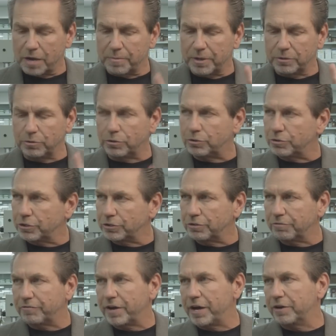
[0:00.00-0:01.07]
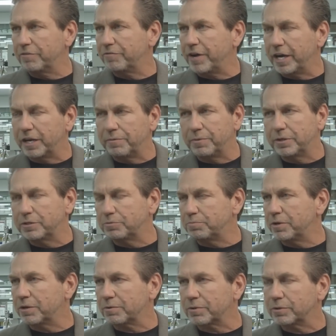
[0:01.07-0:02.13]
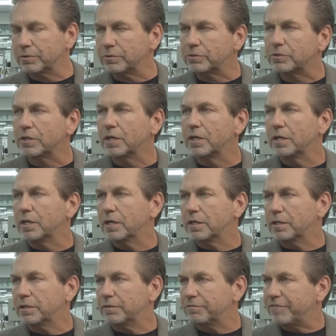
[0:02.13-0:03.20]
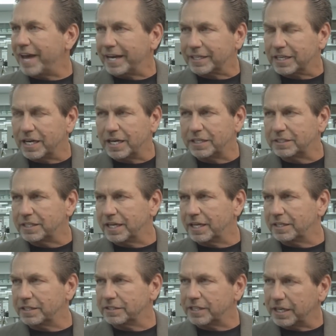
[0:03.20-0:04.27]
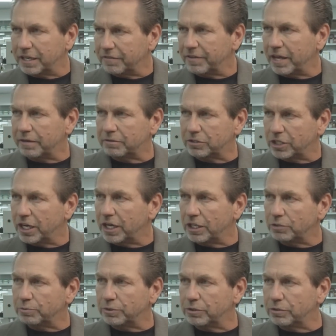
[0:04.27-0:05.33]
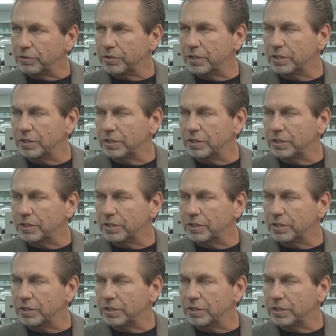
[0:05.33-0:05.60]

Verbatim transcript: How about nutritional value, vitamins, minerals, the fat content? Does any of that change when you do